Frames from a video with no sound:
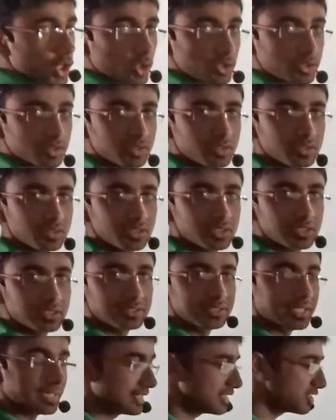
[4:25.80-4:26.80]
north.
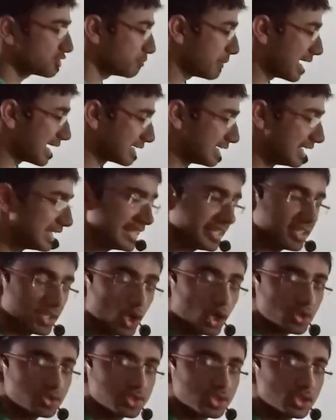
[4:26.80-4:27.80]
That is magnetic
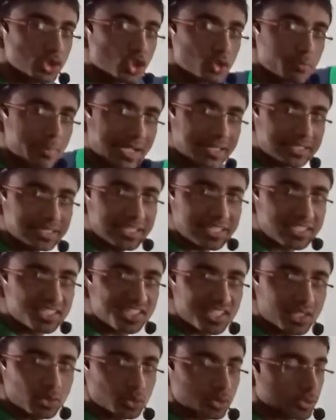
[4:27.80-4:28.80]
north to magnetic
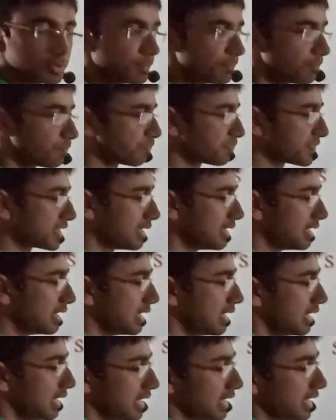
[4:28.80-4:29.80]
south.
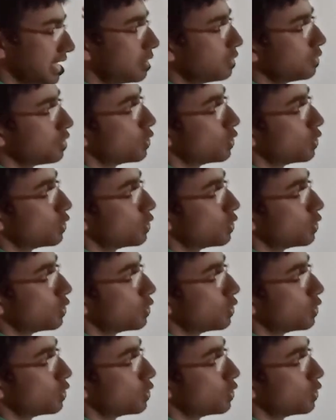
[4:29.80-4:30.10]
Now